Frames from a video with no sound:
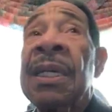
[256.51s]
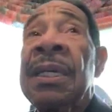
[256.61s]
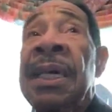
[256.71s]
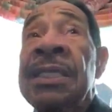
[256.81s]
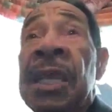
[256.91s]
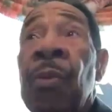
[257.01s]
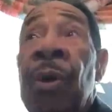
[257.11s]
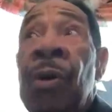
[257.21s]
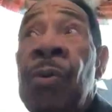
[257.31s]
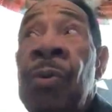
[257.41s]
they said,
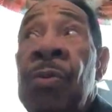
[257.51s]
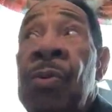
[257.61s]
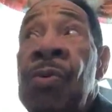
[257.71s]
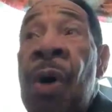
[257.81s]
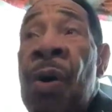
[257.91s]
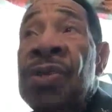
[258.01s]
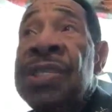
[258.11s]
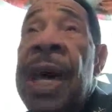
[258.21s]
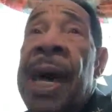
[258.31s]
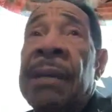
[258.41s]
well, who owns
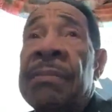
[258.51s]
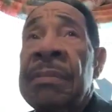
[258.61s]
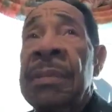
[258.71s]
that?